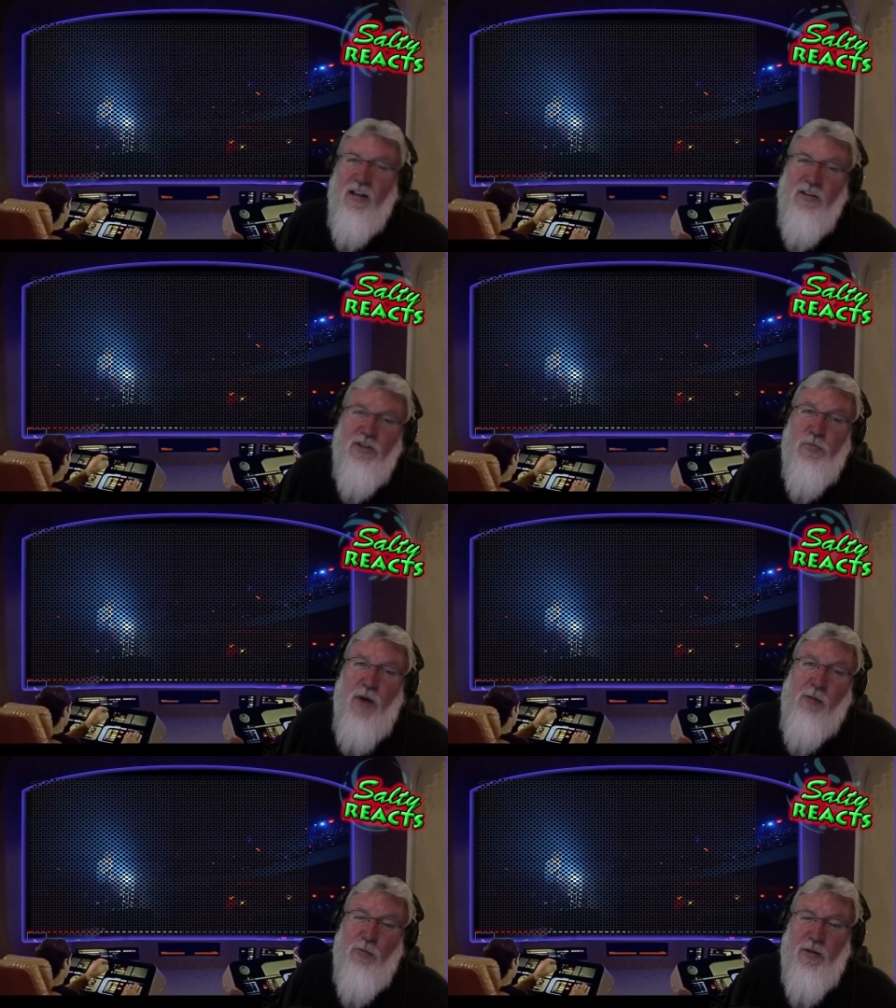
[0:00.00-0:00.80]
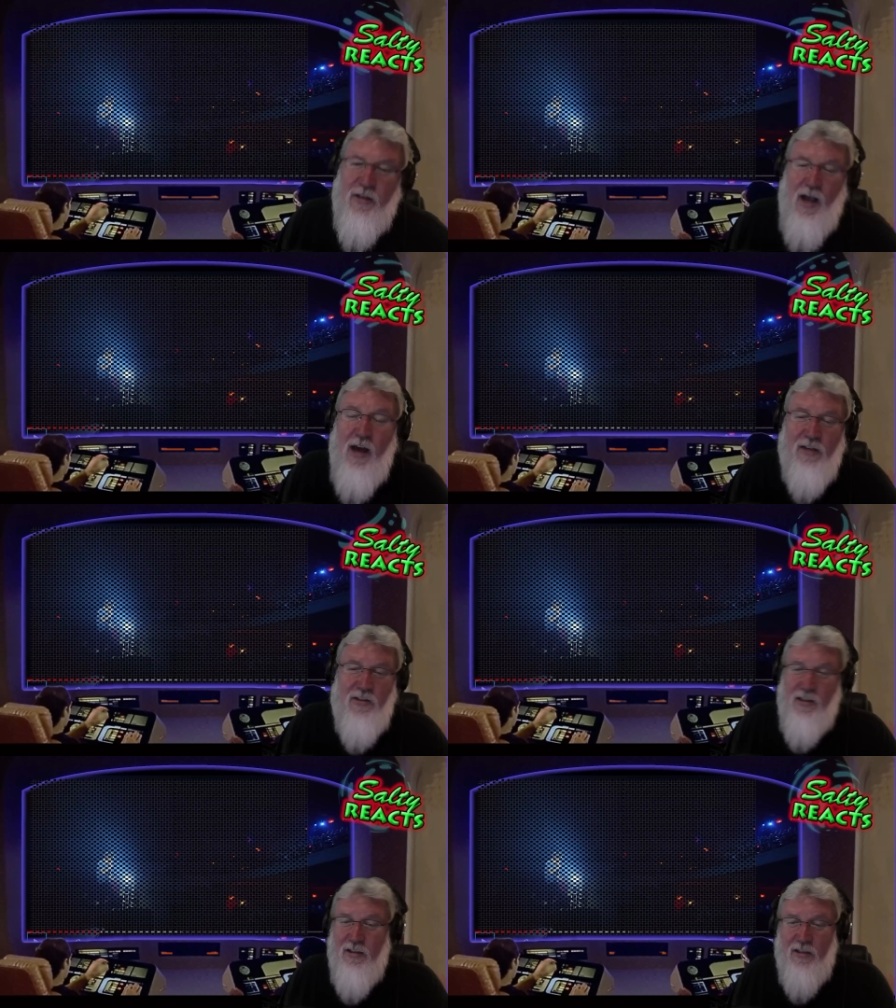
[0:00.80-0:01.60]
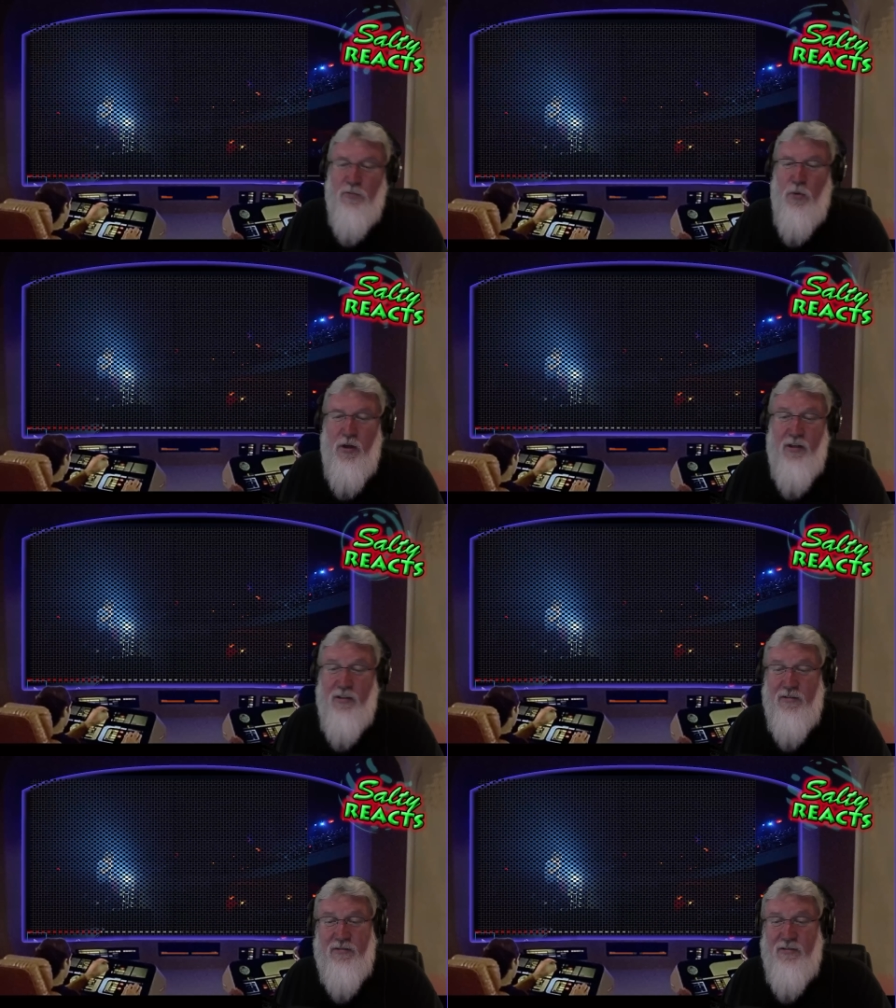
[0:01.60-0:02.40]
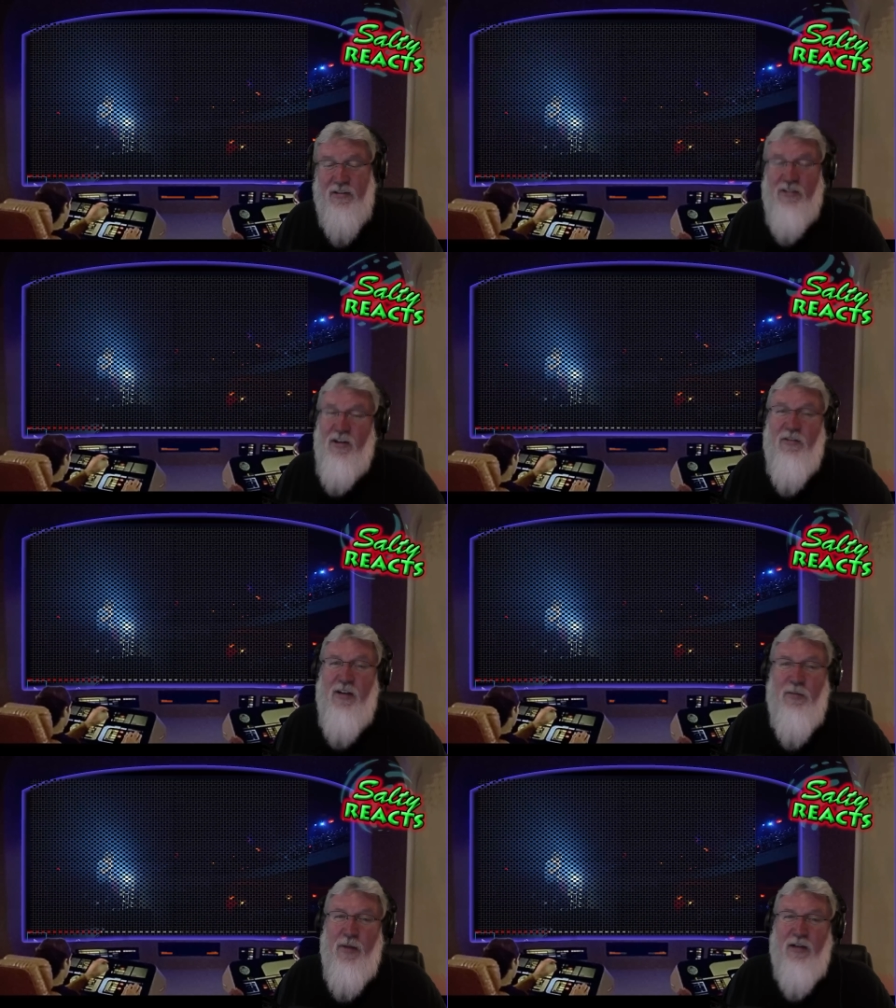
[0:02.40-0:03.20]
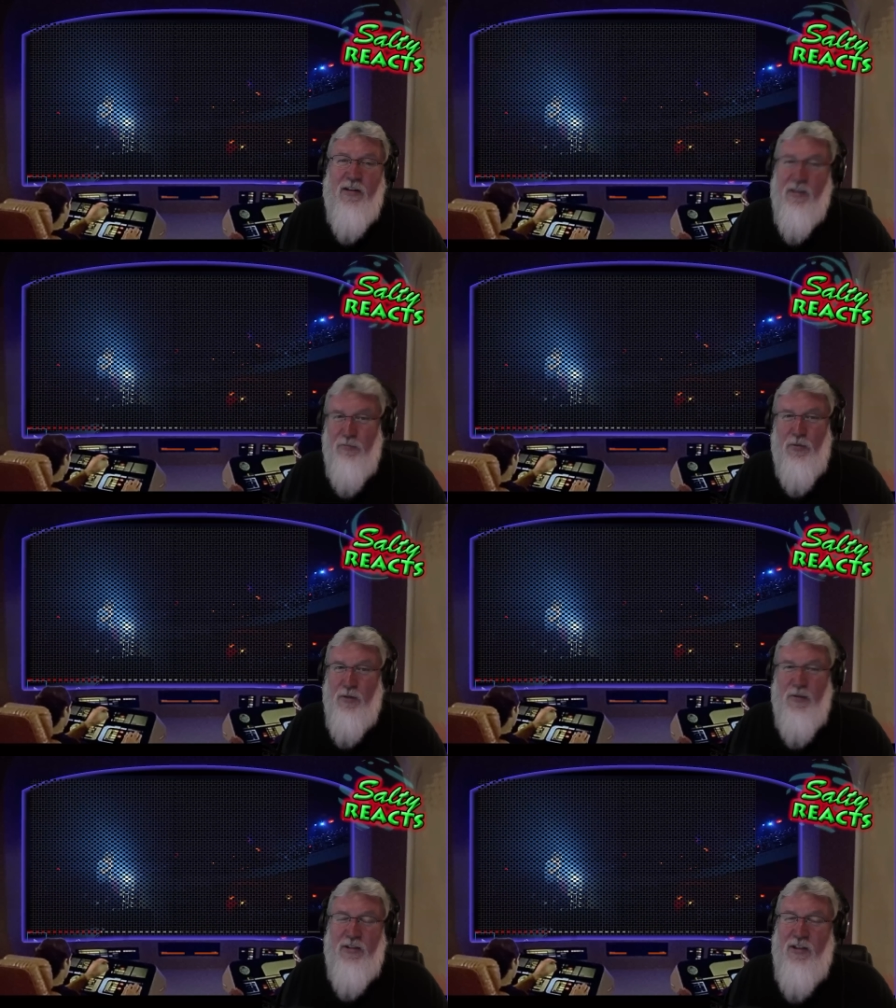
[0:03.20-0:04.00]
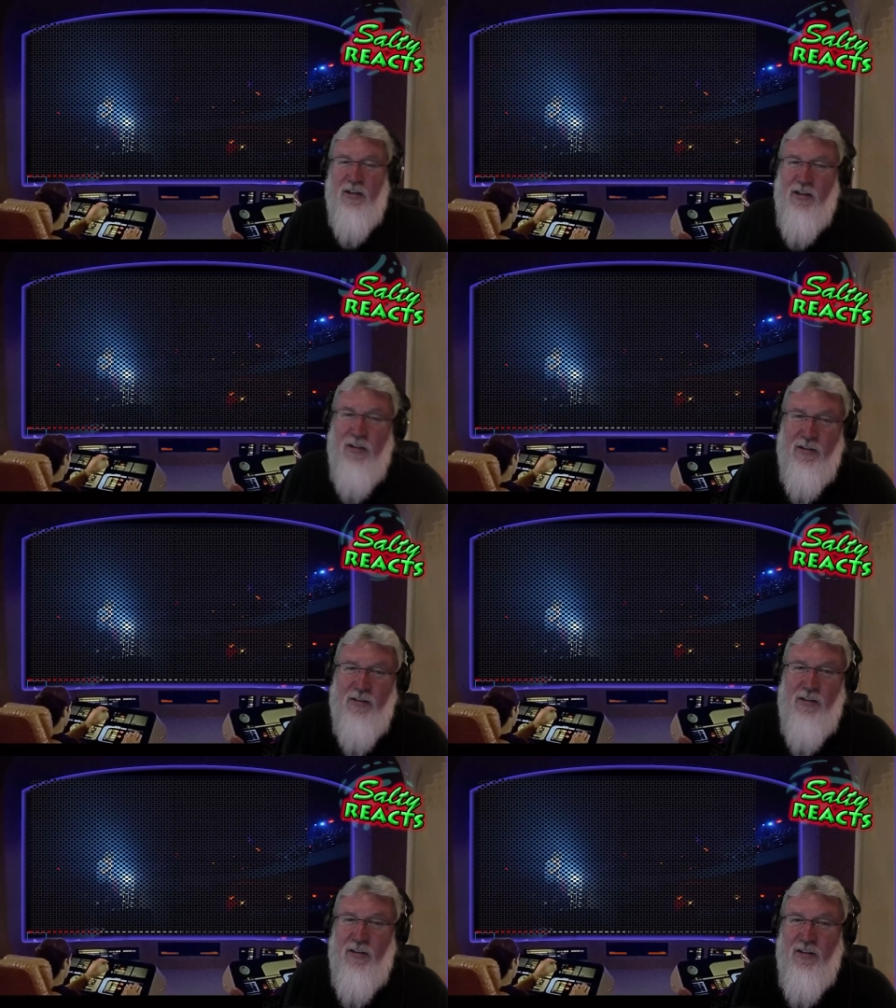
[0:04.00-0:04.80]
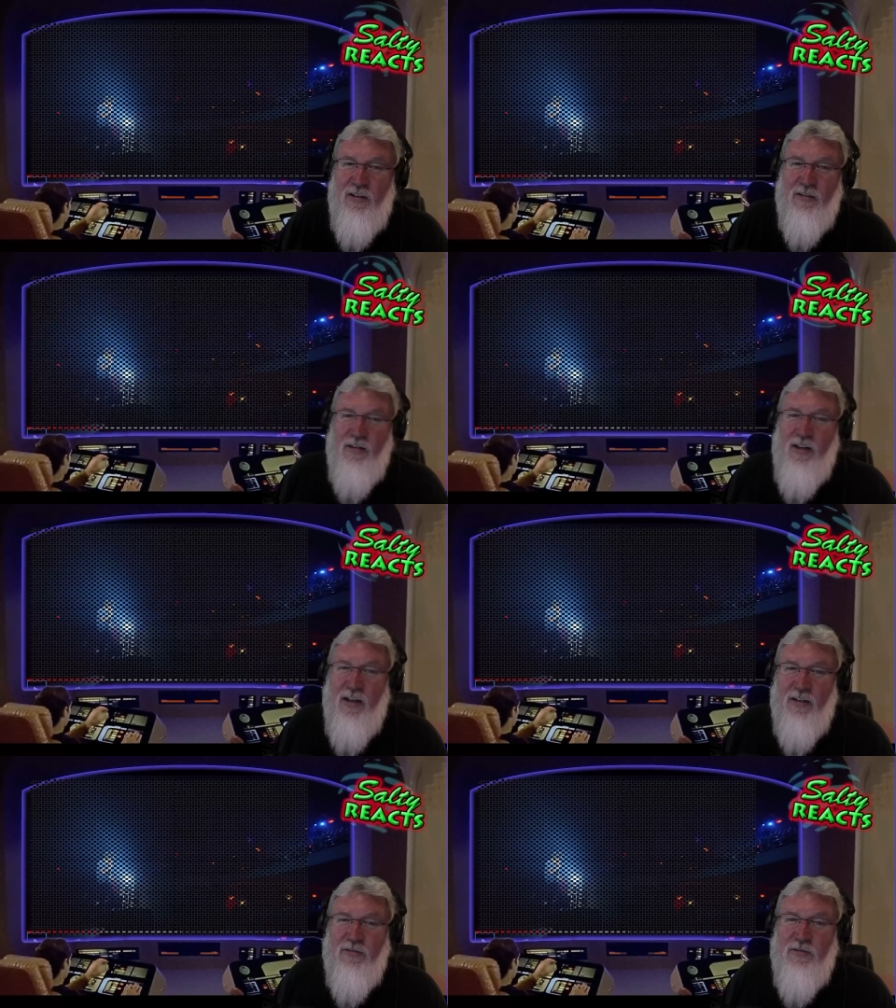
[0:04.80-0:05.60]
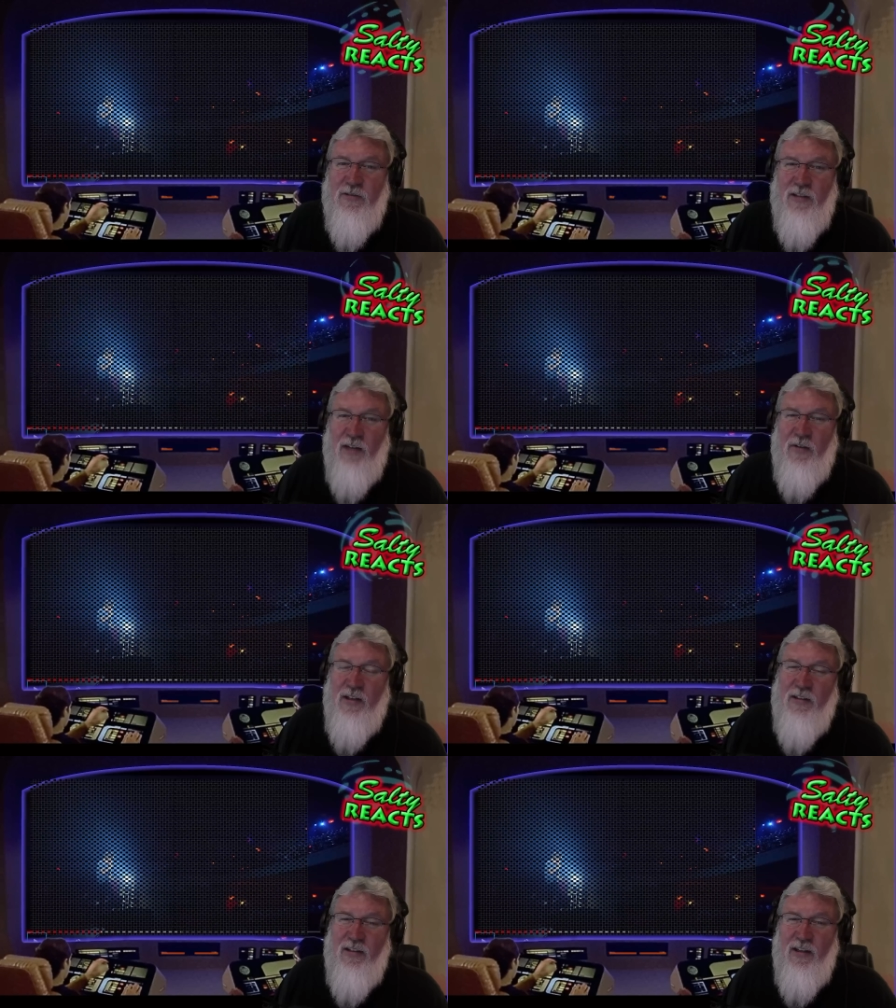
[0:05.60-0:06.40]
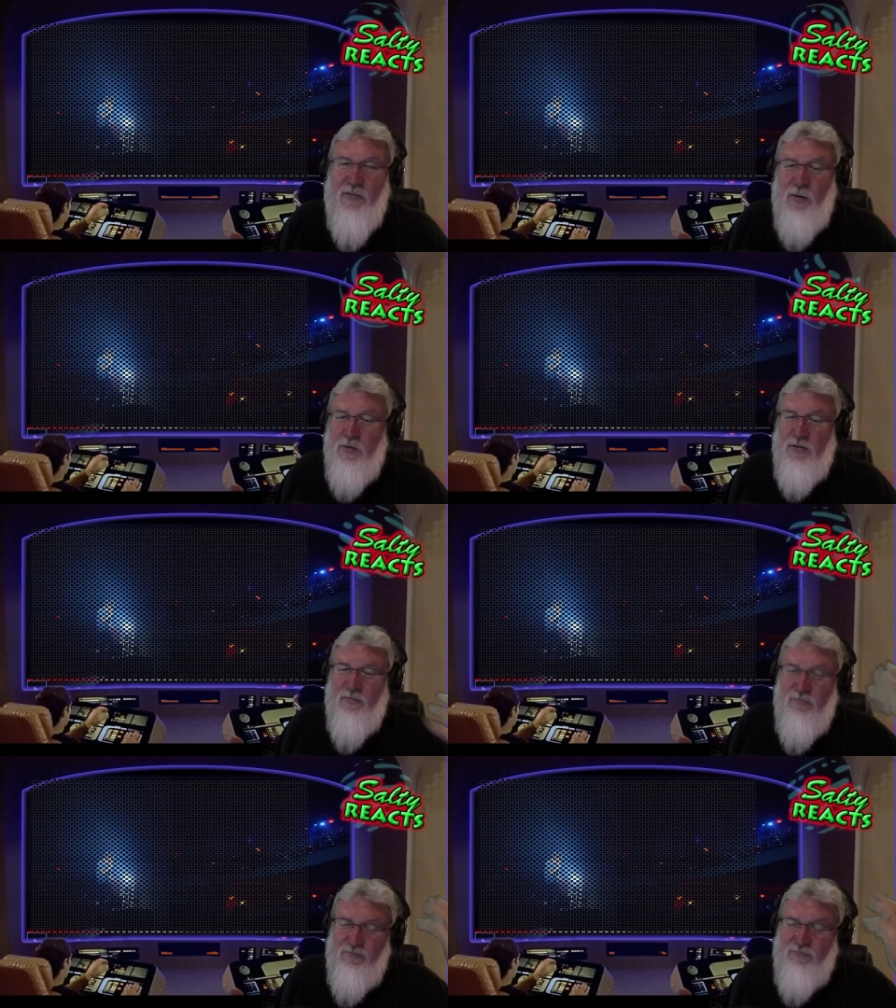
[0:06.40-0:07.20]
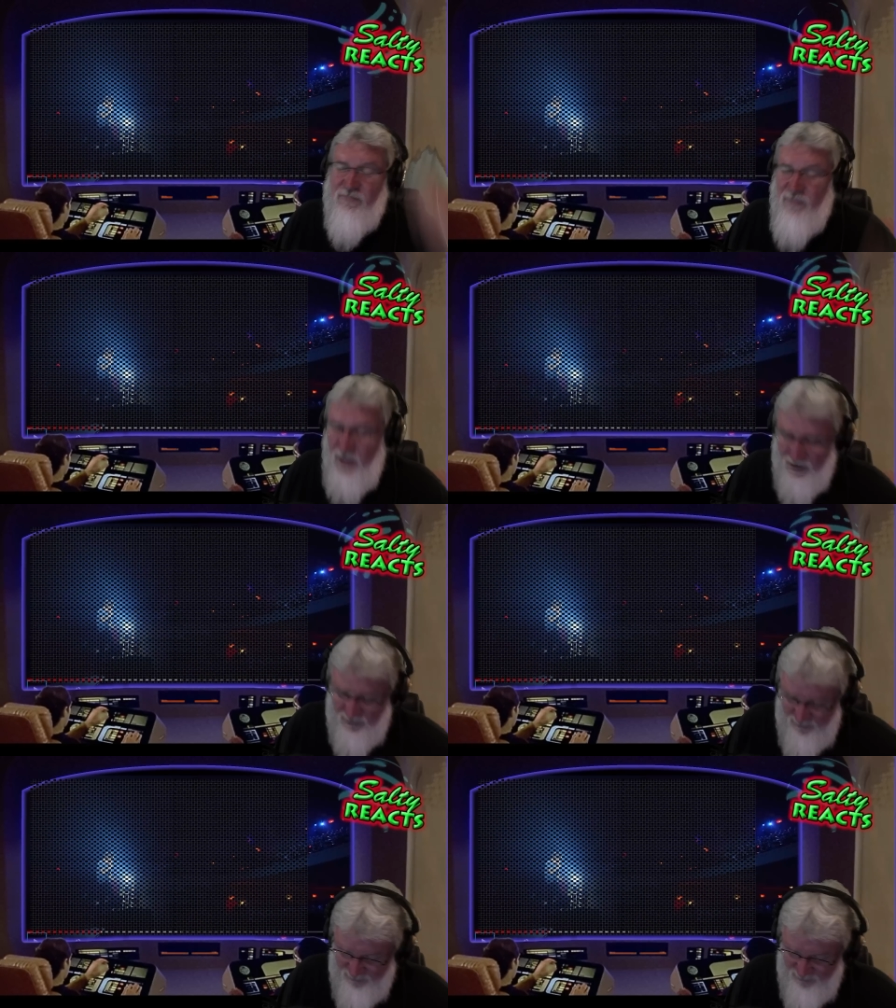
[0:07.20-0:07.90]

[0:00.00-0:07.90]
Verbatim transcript: This is probably, honestly, at this point, it's already better than pretty much anything on the uh, on the radio. I mean, if he was, yes,